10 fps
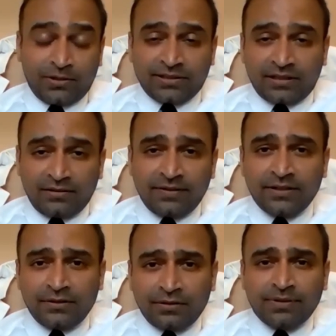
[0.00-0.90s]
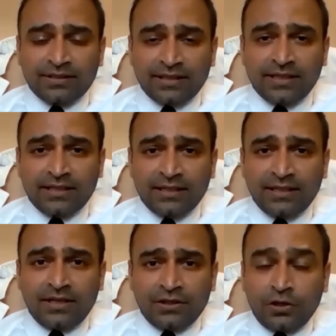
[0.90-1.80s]
yourself and you represent
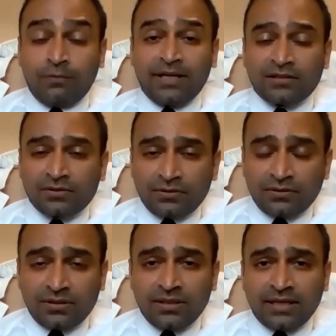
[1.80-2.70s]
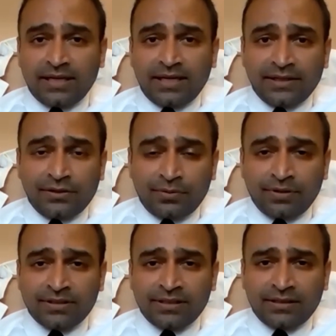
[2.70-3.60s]
your med school and you
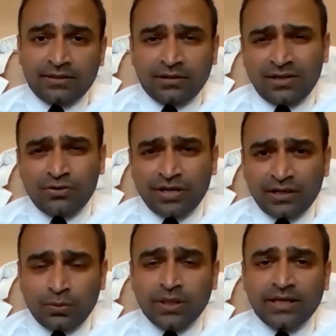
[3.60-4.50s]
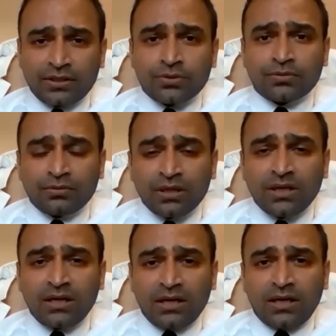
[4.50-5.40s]
represent your country in a way too.
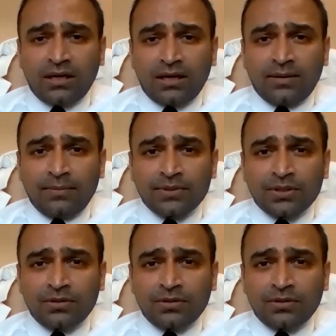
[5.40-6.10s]
I